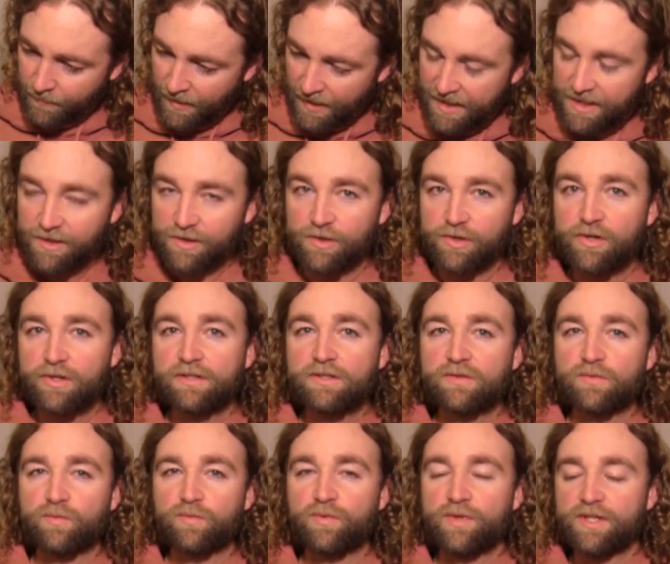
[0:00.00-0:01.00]
It
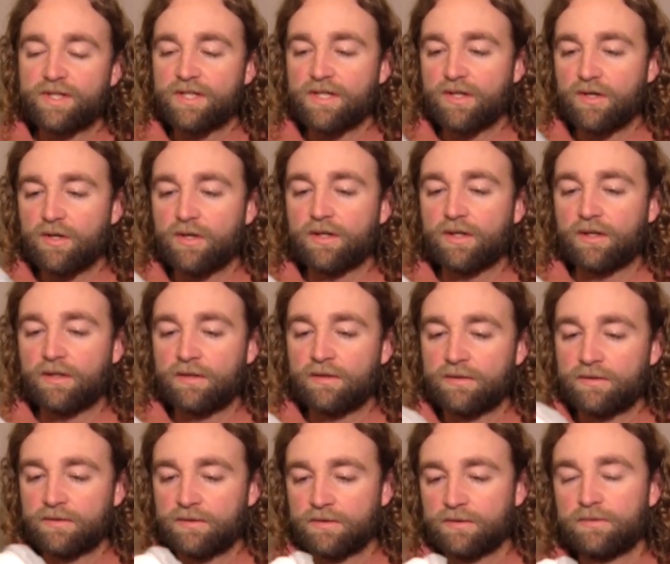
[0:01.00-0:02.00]
looks really good
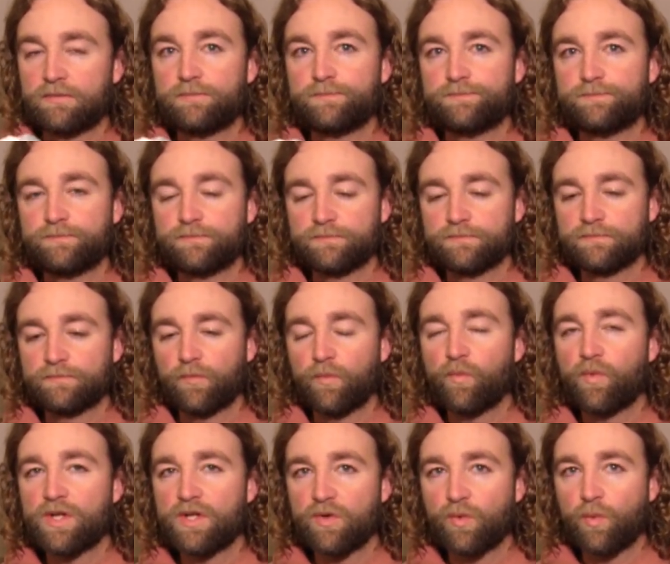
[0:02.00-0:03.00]

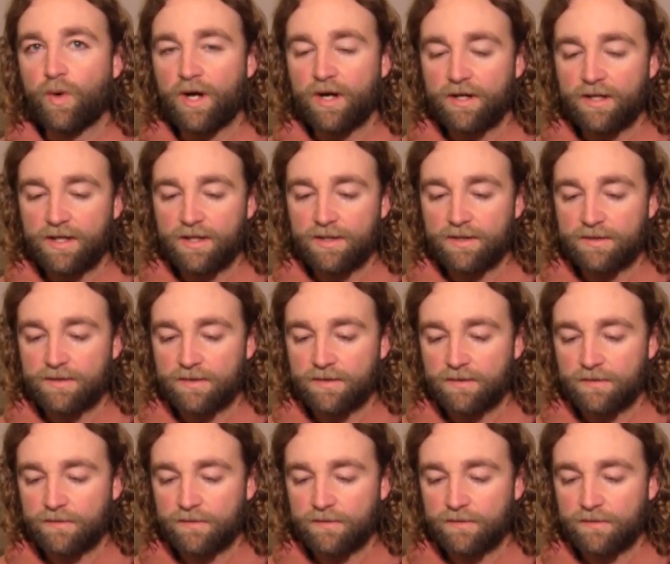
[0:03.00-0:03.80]
when you're wearing it,